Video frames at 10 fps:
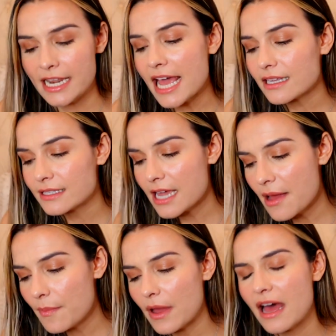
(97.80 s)
Next
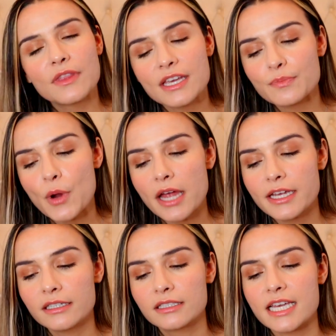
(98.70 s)
up, this
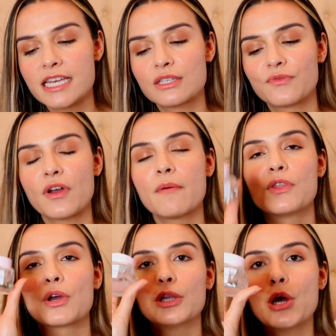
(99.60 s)
product is from
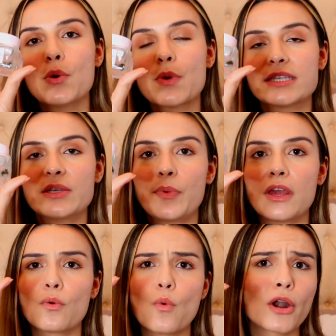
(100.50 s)
the Glow
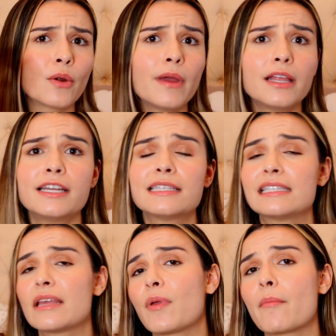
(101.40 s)
Recipe, the watermelon
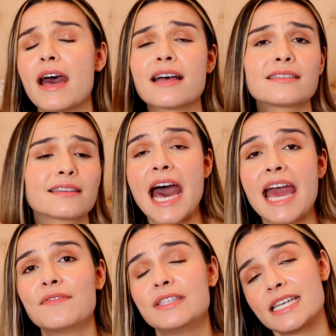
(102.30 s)
sleeping mask.
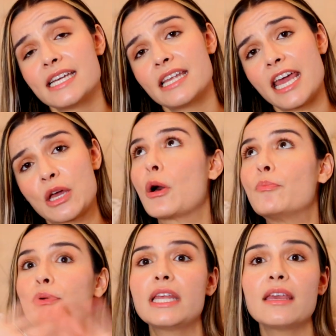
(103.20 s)
I did a
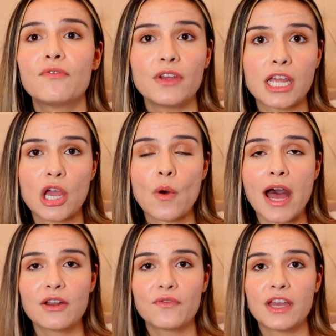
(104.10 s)
complete video
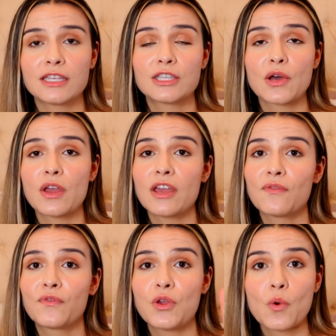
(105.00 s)
out of it, so
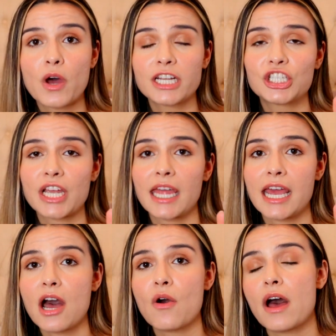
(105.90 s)
if you want to check it
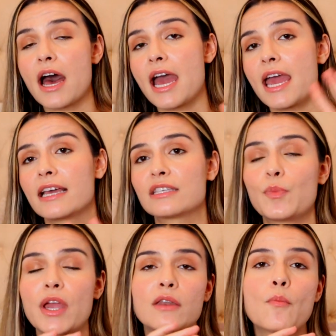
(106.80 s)
out, I
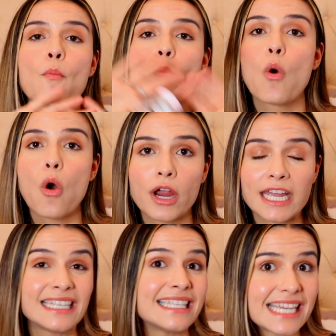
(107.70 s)
explain more
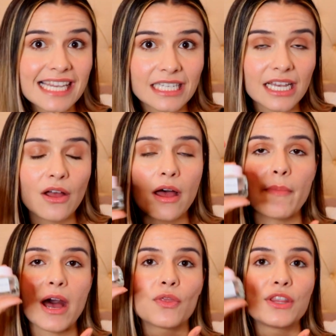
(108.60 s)
in detail
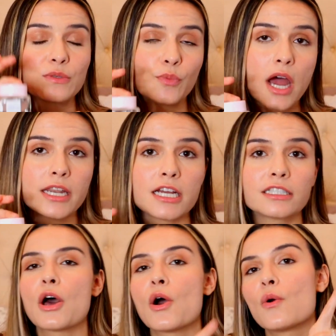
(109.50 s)
about this product,
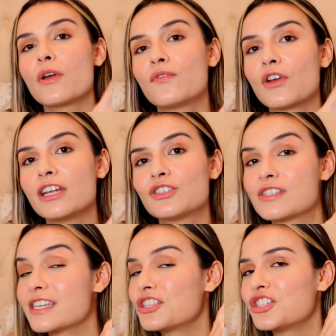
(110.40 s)
so if you're
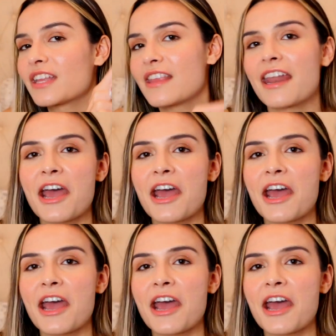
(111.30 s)
interested, check that